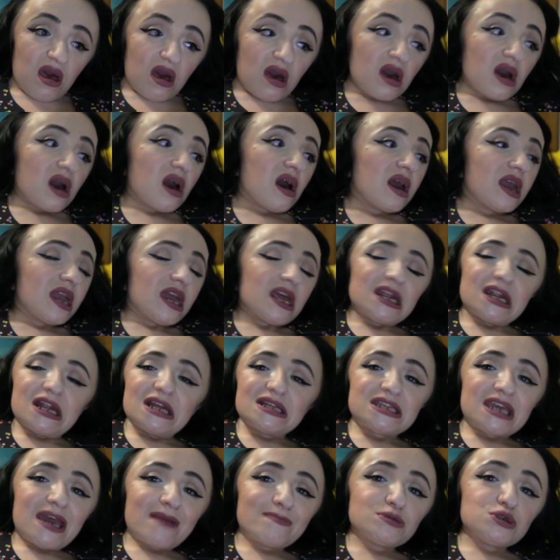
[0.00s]
Uh, in an
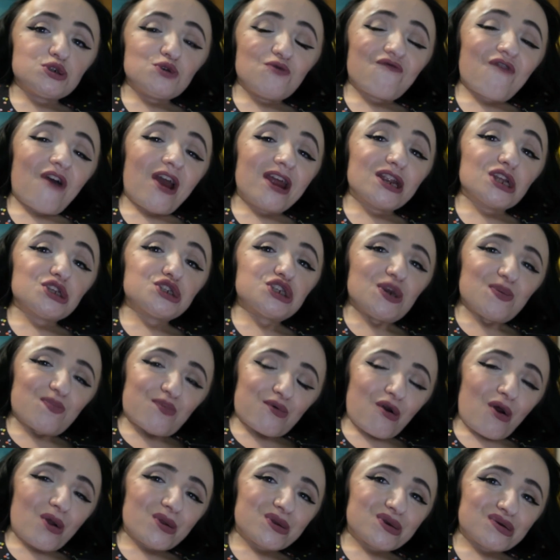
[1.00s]
attempt to find a
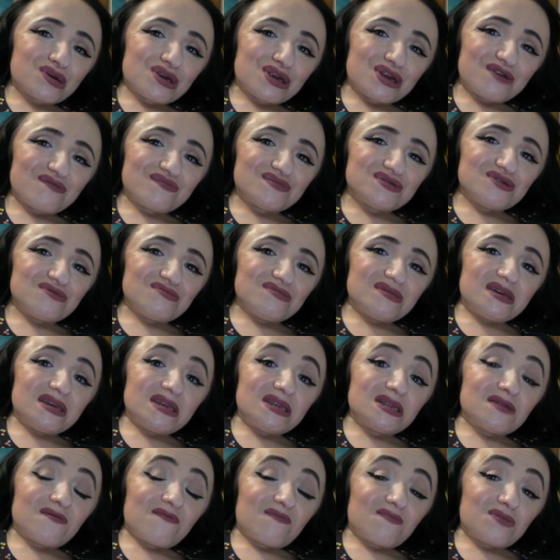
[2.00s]
cheaper alternative to the
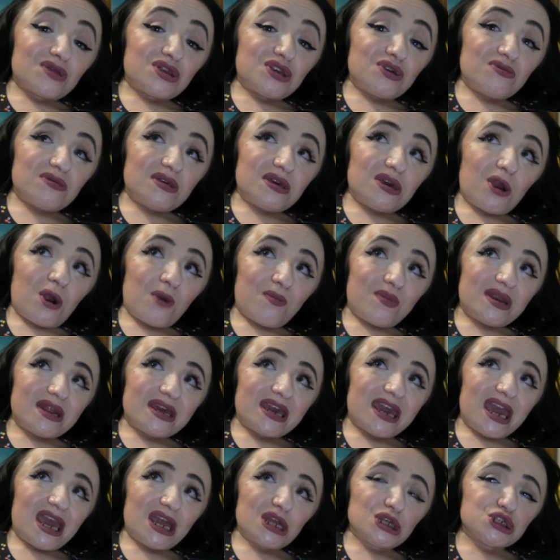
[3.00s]
to the Urban
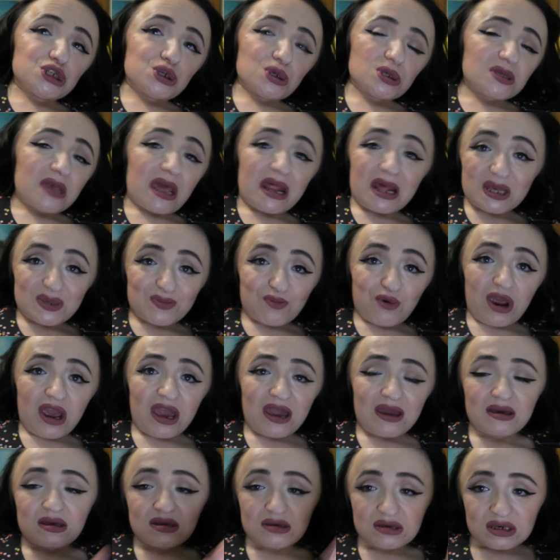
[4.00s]
Decay Chill Setting
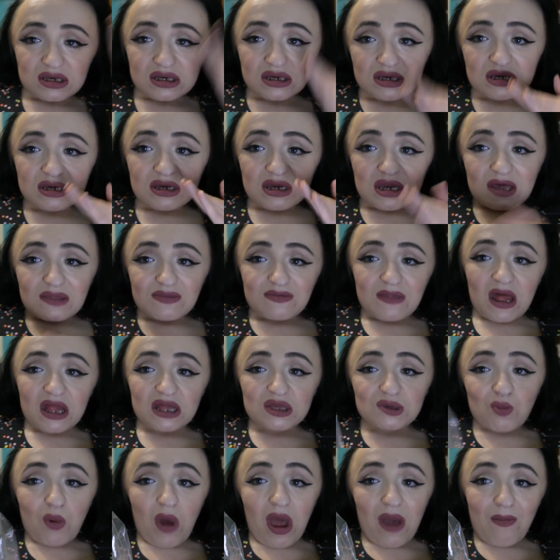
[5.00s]
Spray.
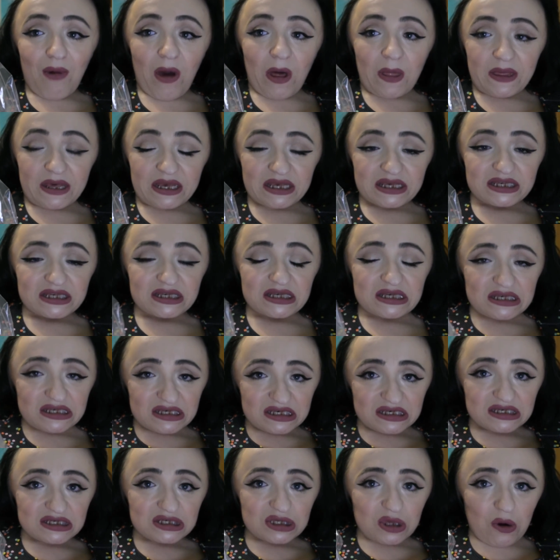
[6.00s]
That's why I bought this.
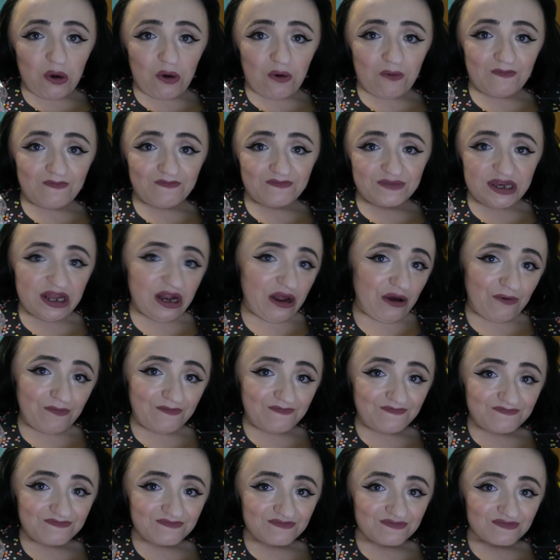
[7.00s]
So you know,
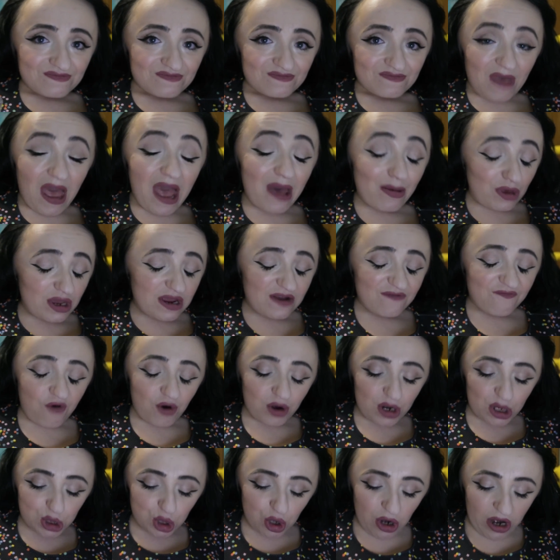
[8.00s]
I'm looking
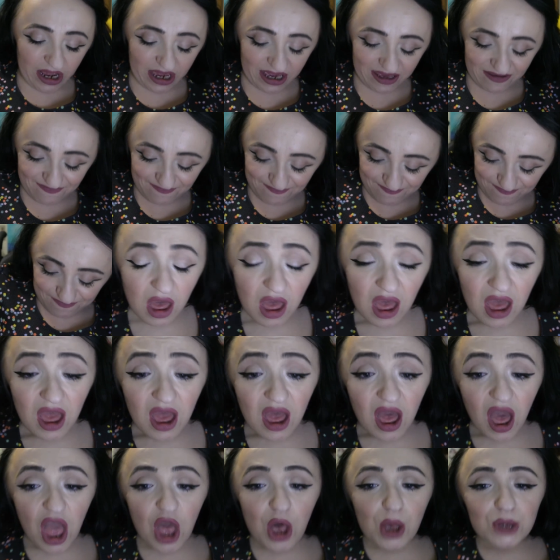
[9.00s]
forward to trying it.
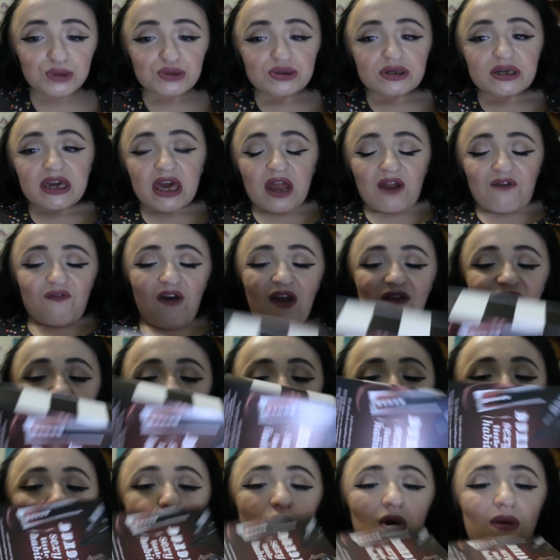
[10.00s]
I also did get a
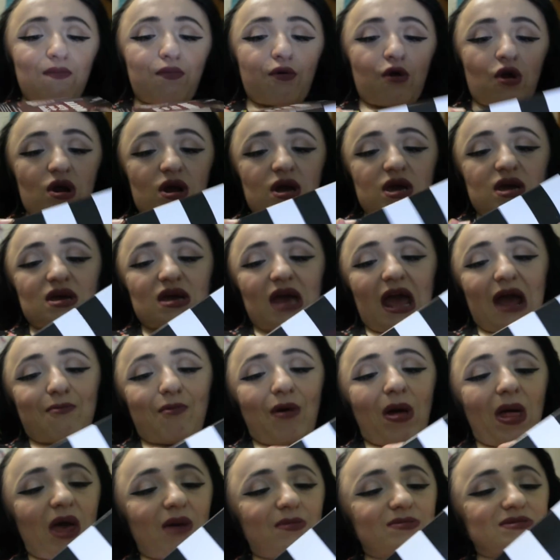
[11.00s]
500 point perk
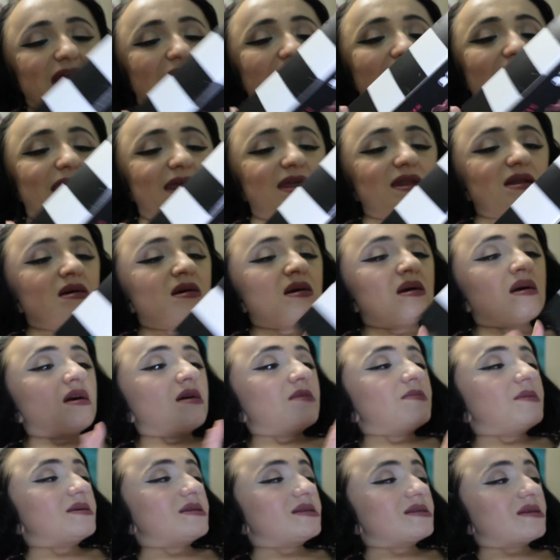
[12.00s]
while I was at it
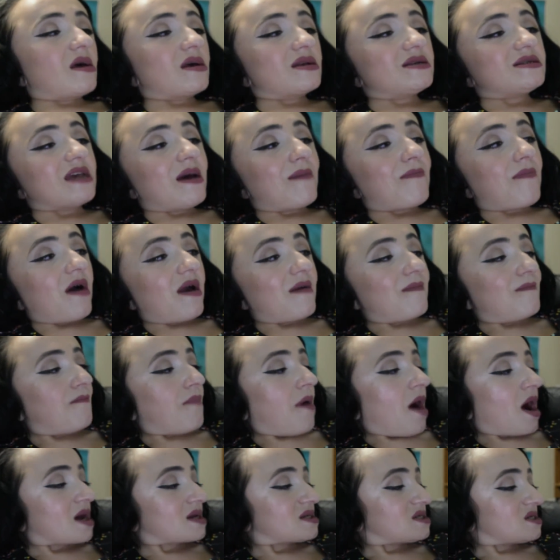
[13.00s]
this is a set by
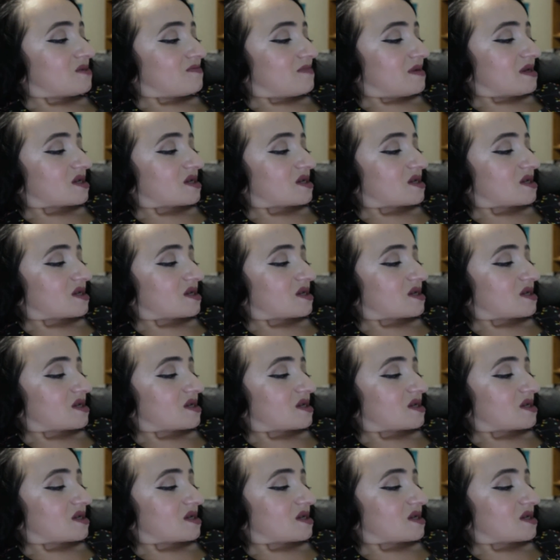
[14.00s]
Buxom.